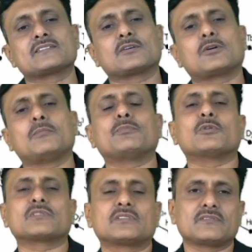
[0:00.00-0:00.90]
The
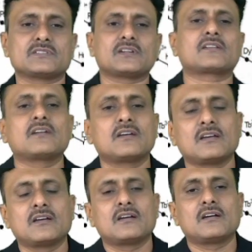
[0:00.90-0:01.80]
compounds which are
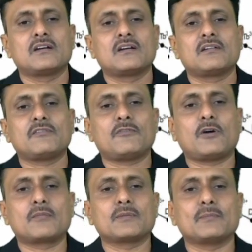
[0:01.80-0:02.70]

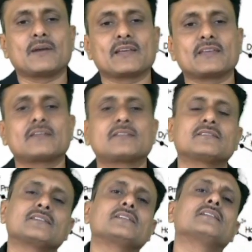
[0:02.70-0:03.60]
formed by
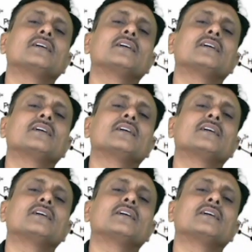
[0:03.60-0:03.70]
the